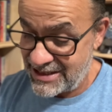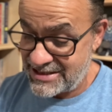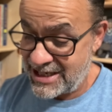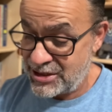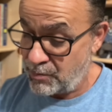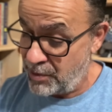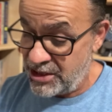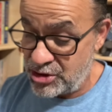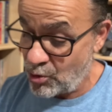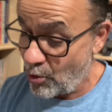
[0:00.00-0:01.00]
It says, be
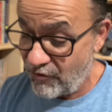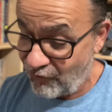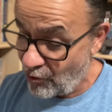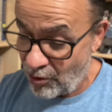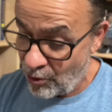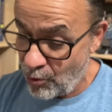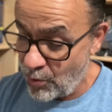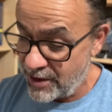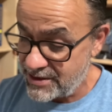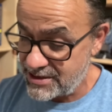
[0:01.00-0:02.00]
joyful
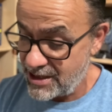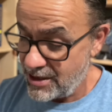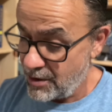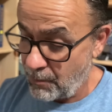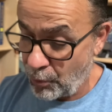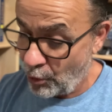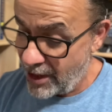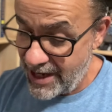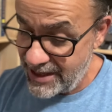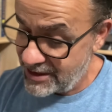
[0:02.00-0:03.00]
always.
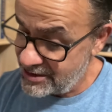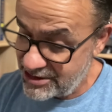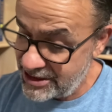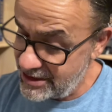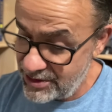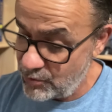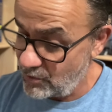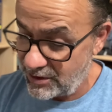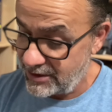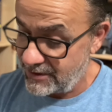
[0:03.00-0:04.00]
Pray
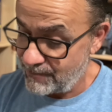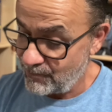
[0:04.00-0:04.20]
continually.